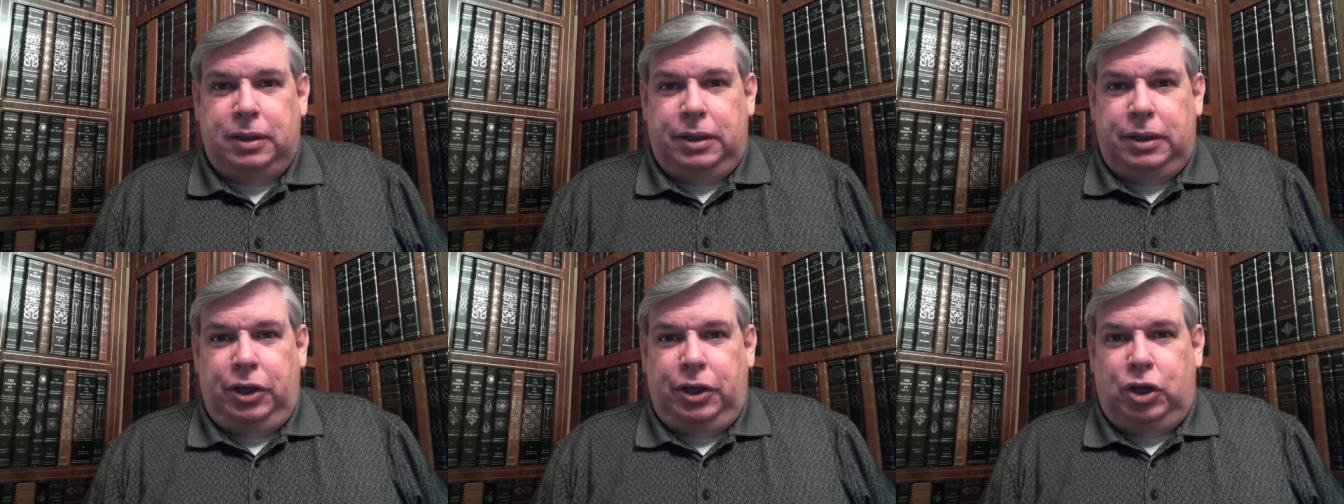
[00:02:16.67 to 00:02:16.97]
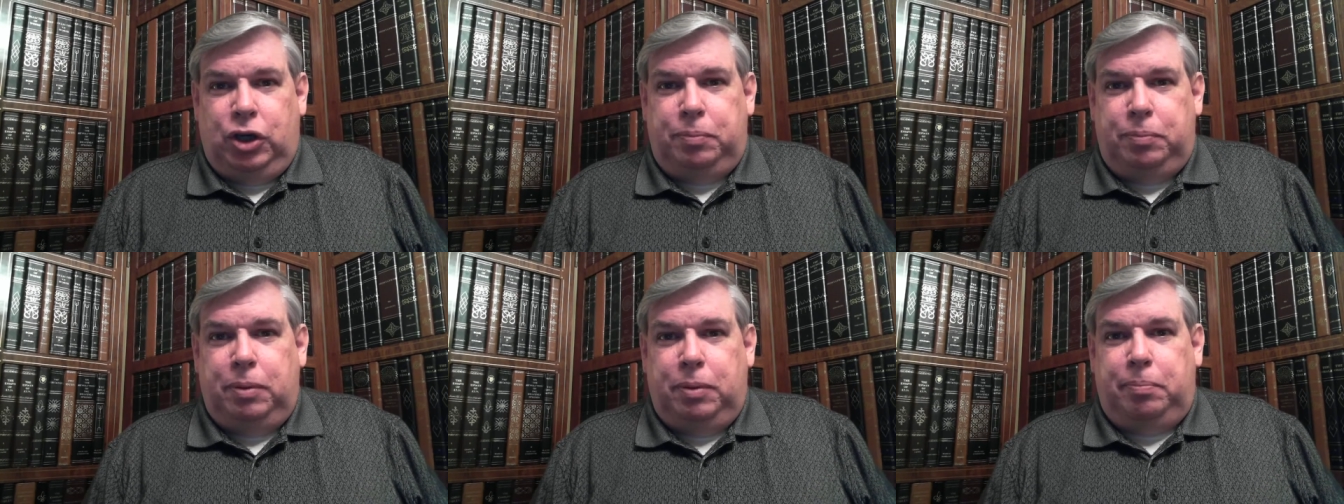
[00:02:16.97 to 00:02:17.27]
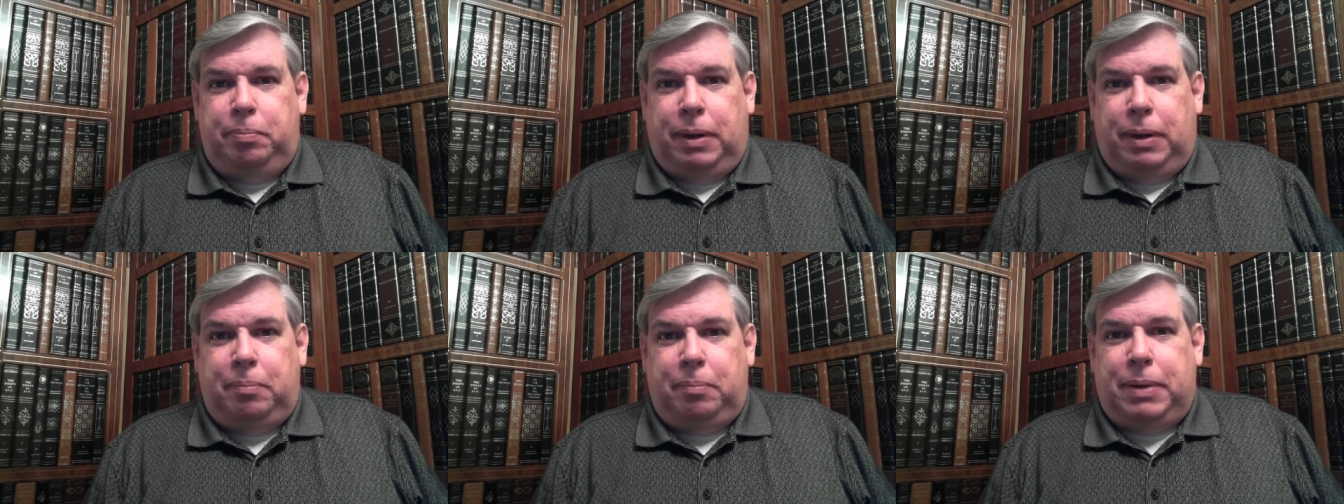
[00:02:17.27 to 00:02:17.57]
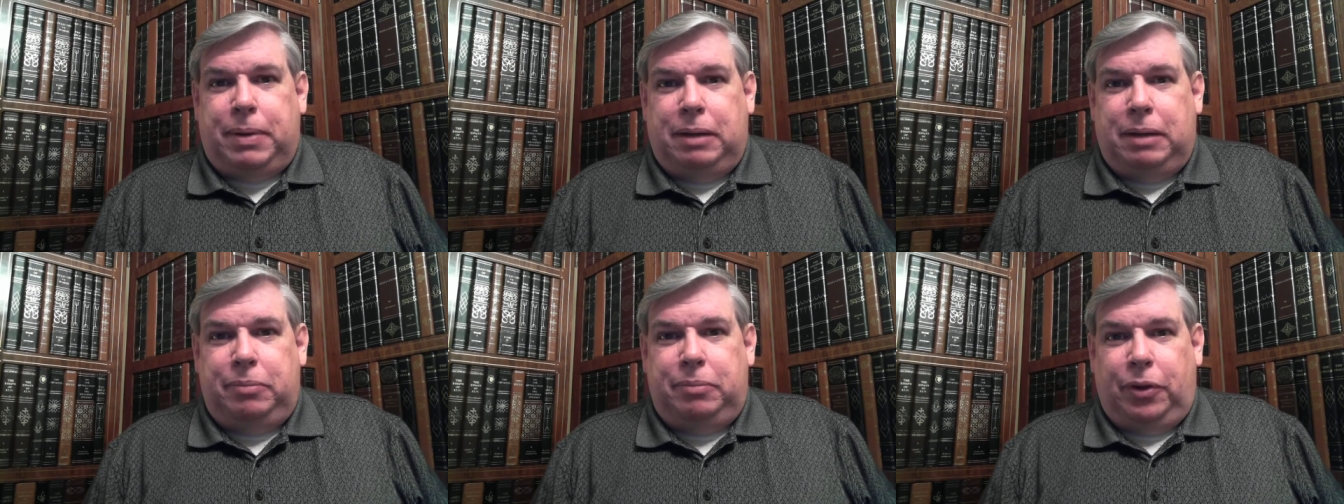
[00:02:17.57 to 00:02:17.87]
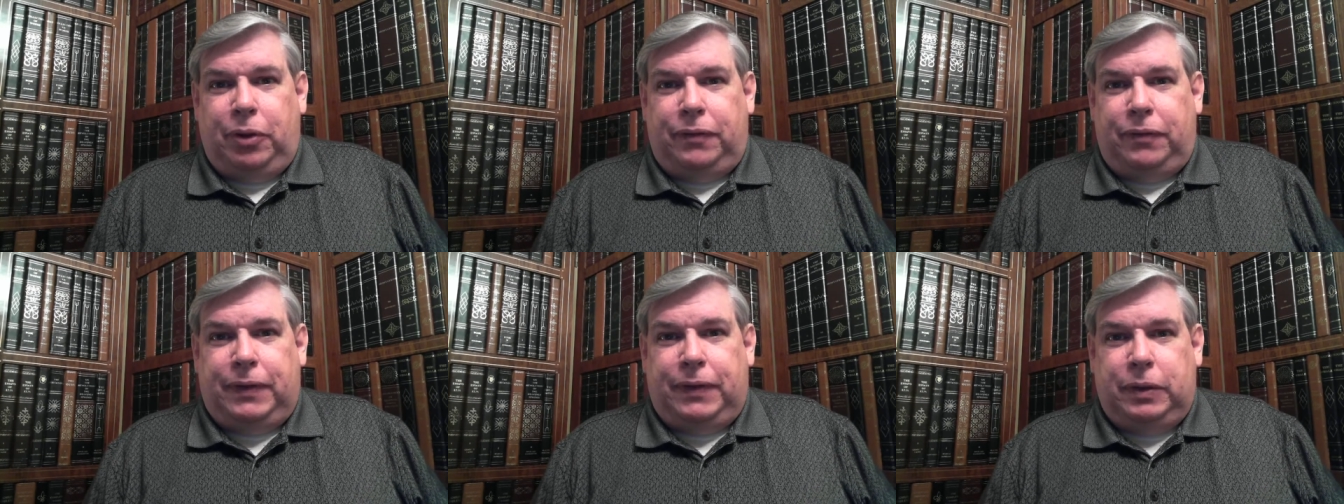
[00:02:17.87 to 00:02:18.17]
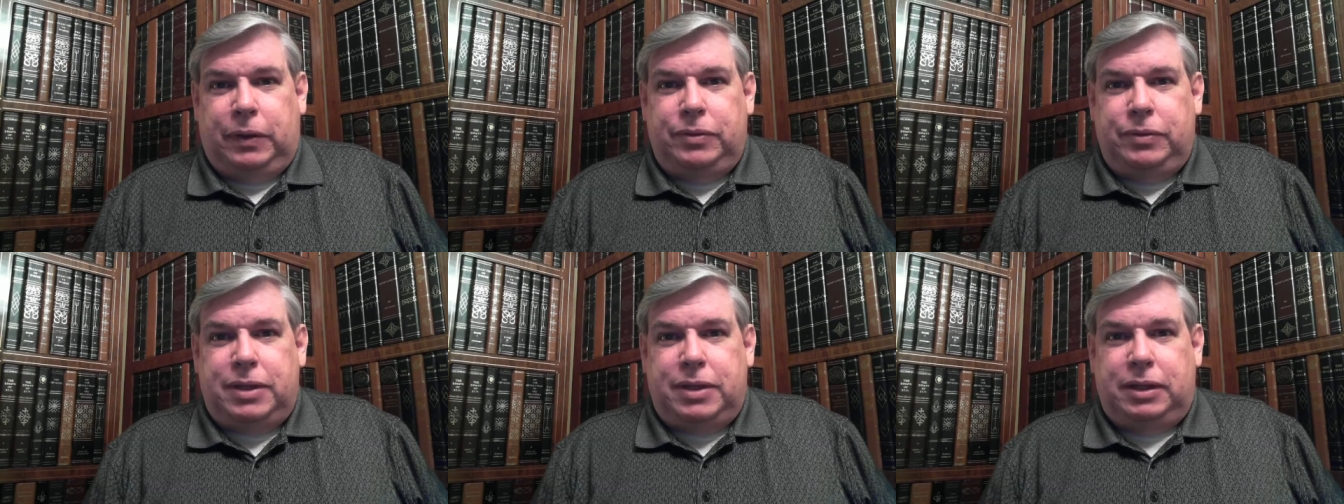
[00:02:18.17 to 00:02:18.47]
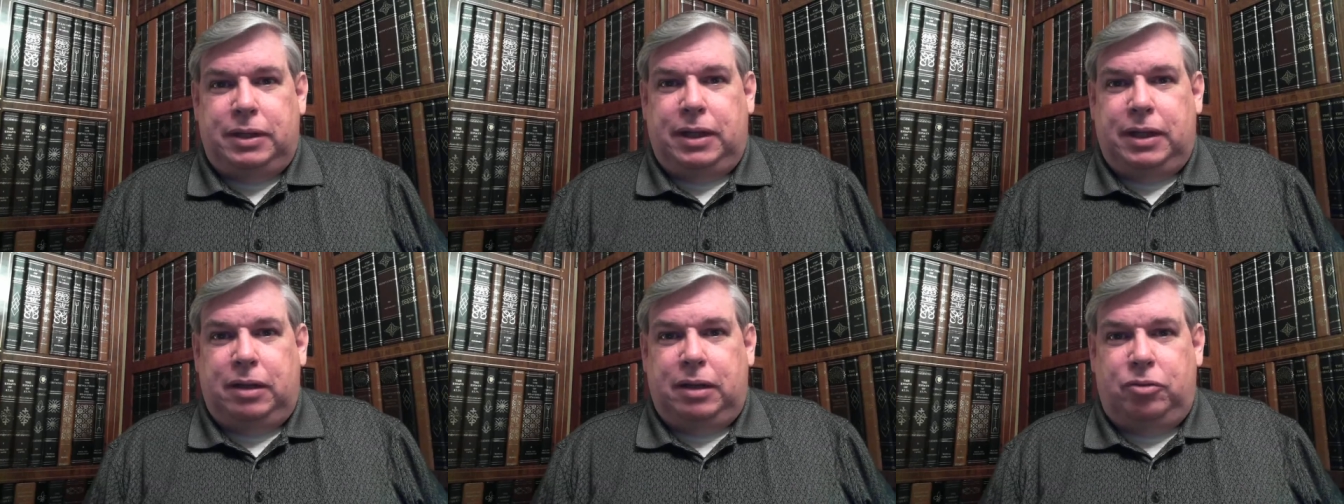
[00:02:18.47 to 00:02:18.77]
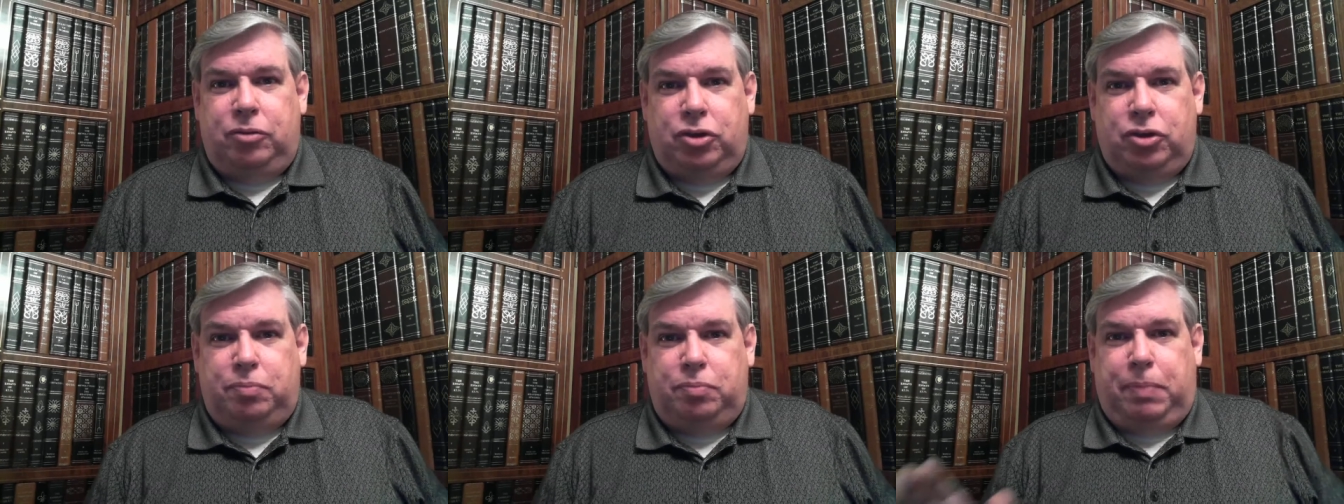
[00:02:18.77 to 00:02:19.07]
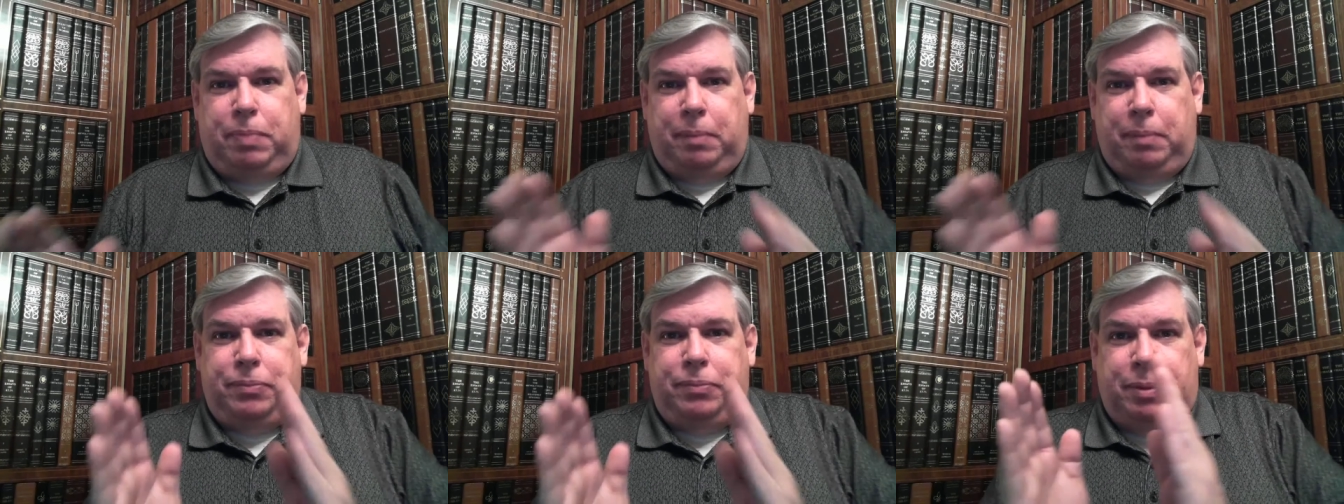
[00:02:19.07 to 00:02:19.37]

You could put Bump on both phones and then just bump